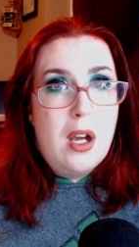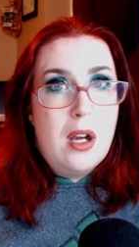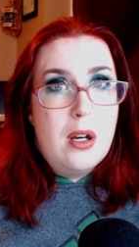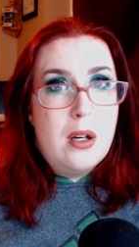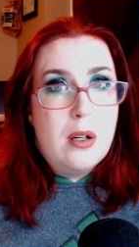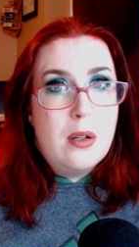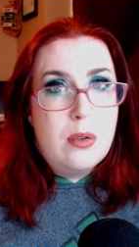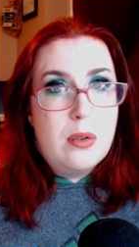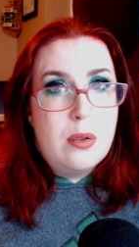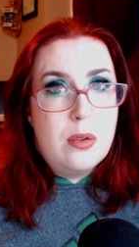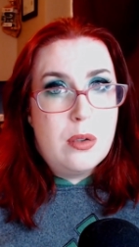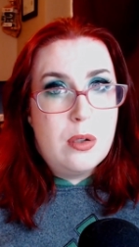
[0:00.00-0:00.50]

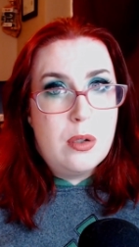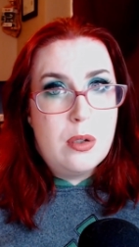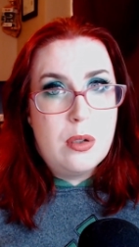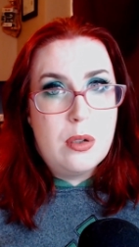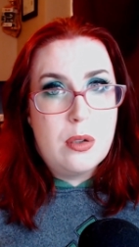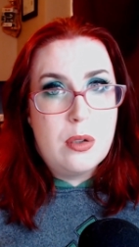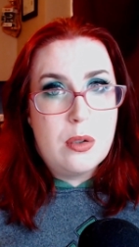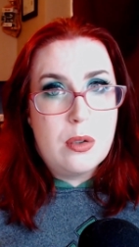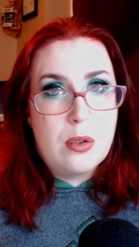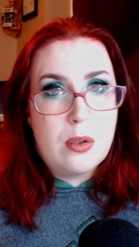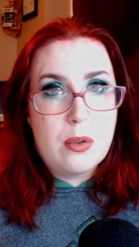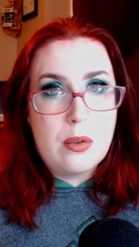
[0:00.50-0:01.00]

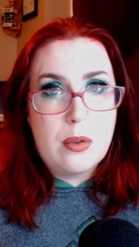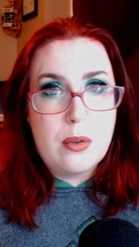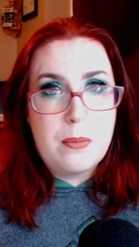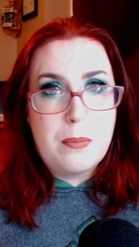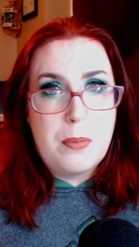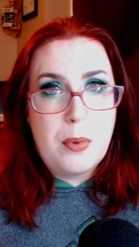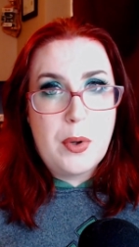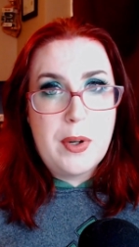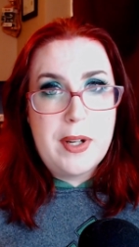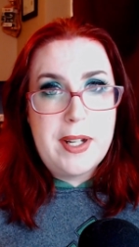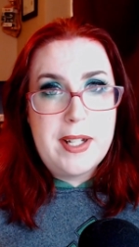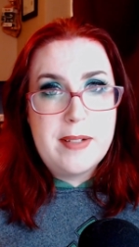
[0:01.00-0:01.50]
Oh
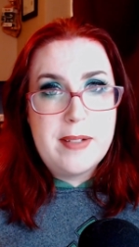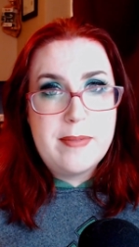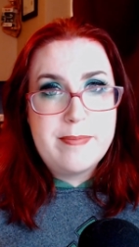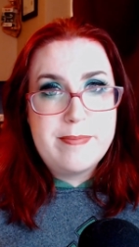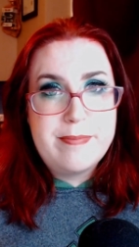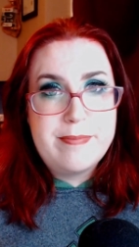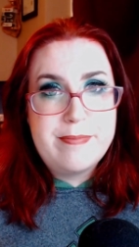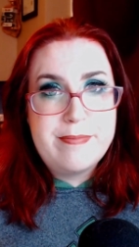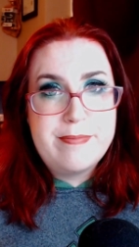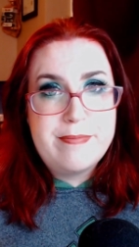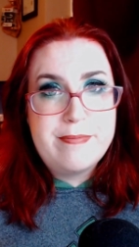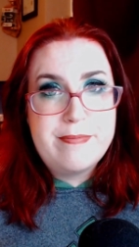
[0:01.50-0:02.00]
boy.
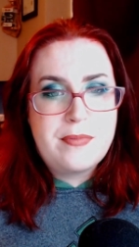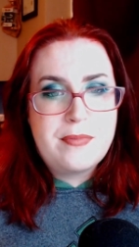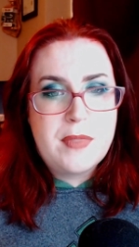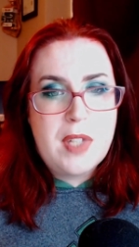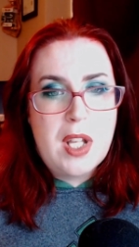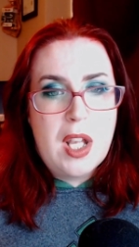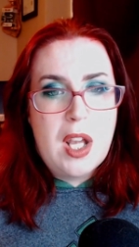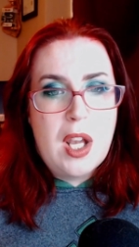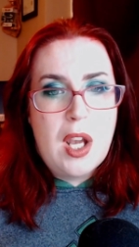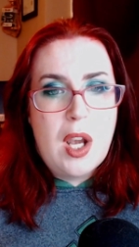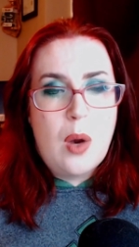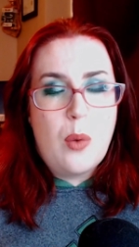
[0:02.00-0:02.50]

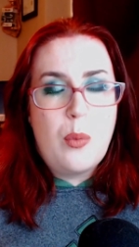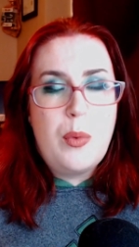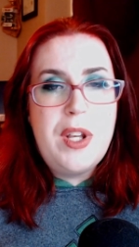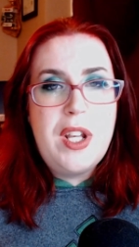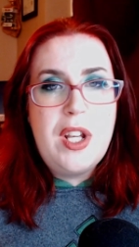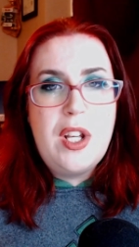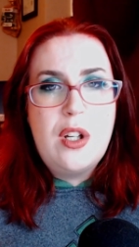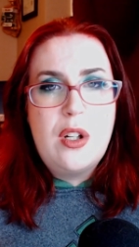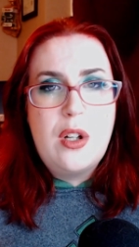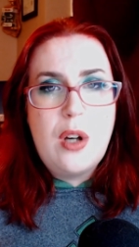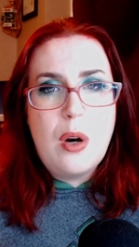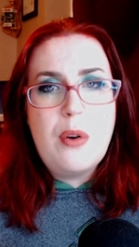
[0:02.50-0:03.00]
We
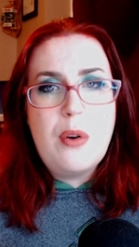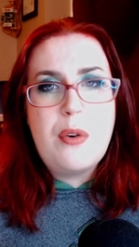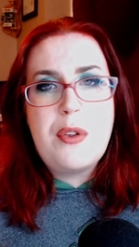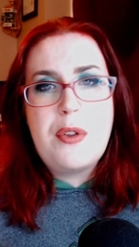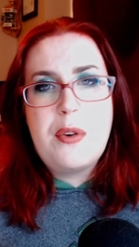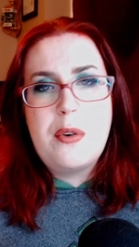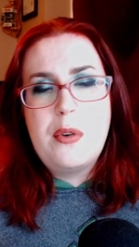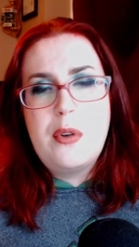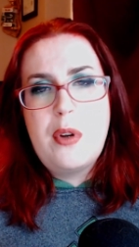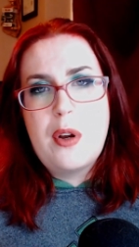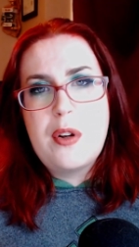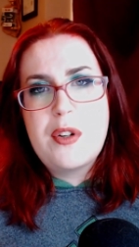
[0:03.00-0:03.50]
go
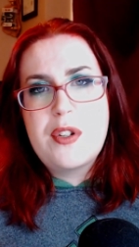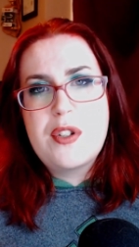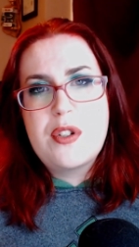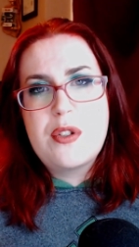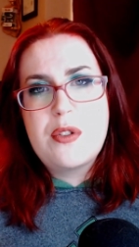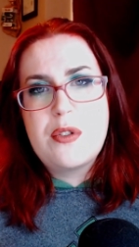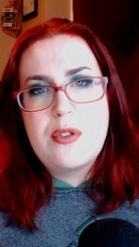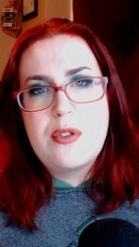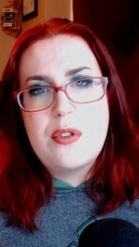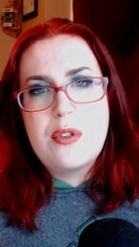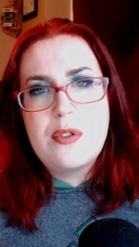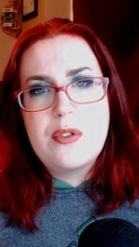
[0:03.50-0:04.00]
through
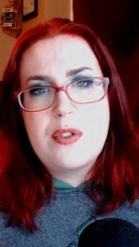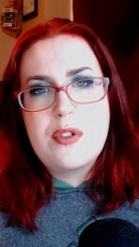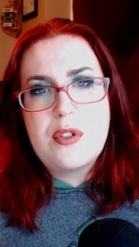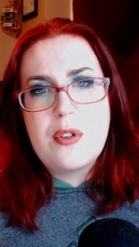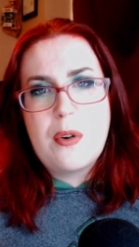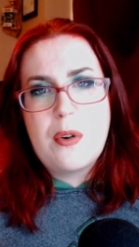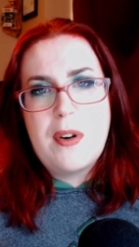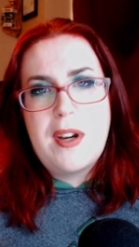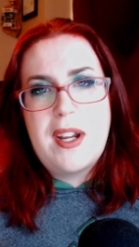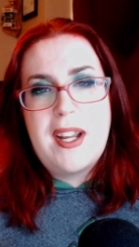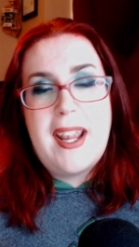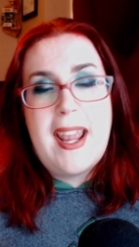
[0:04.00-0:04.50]
Yotsuyu's
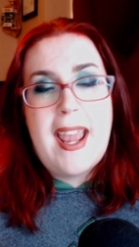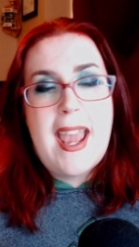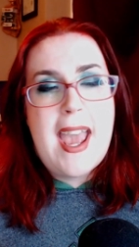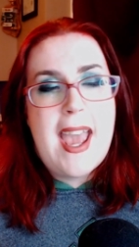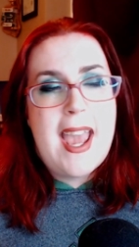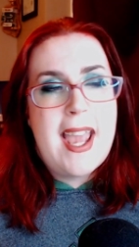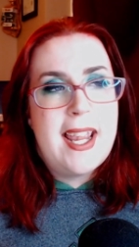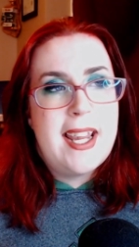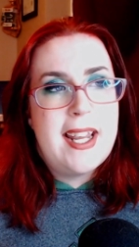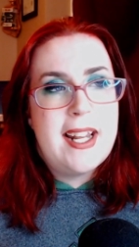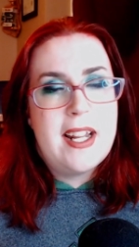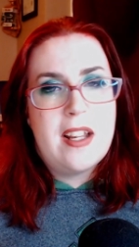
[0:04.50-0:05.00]
story
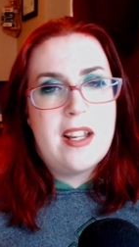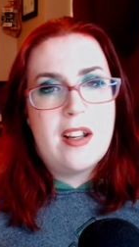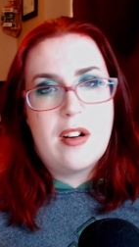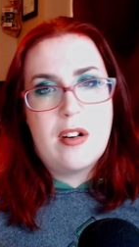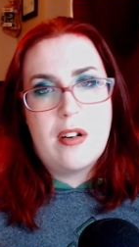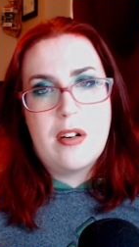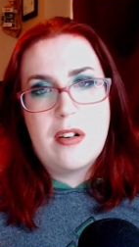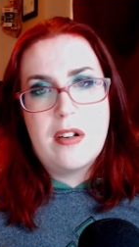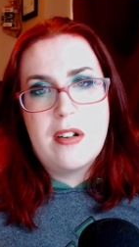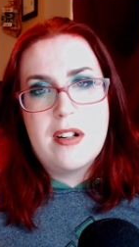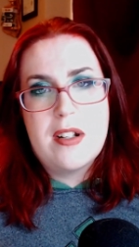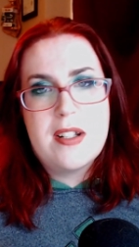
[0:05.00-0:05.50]
hating
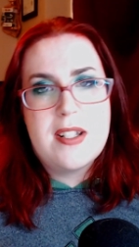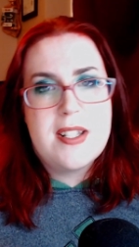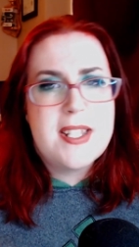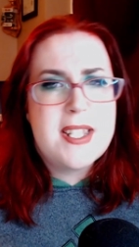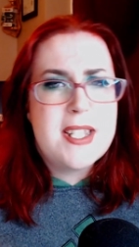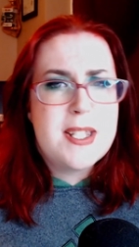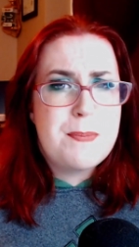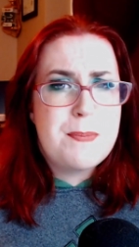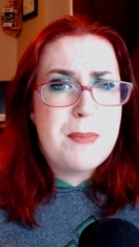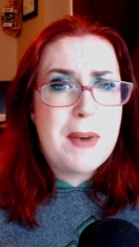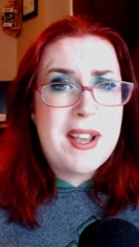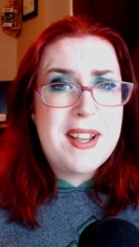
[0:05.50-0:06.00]
her,
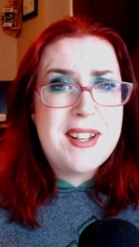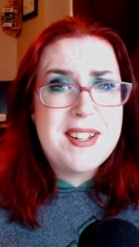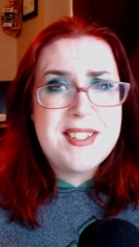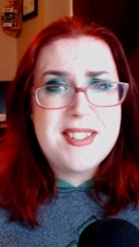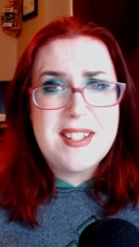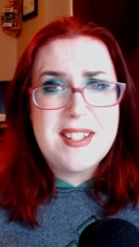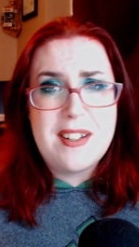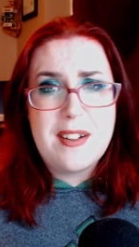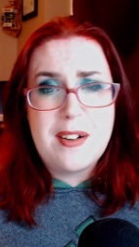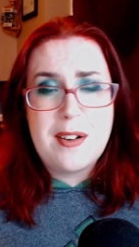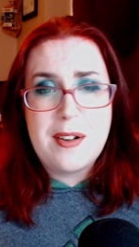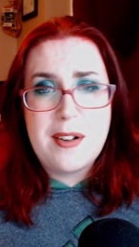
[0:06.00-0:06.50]

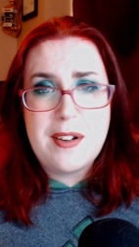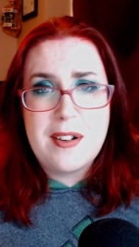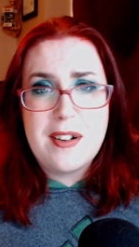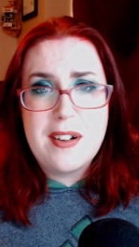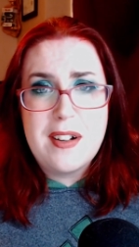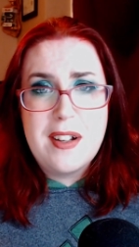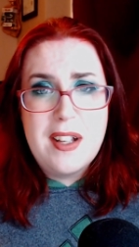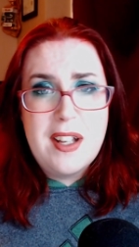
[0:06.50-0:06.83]
despising her,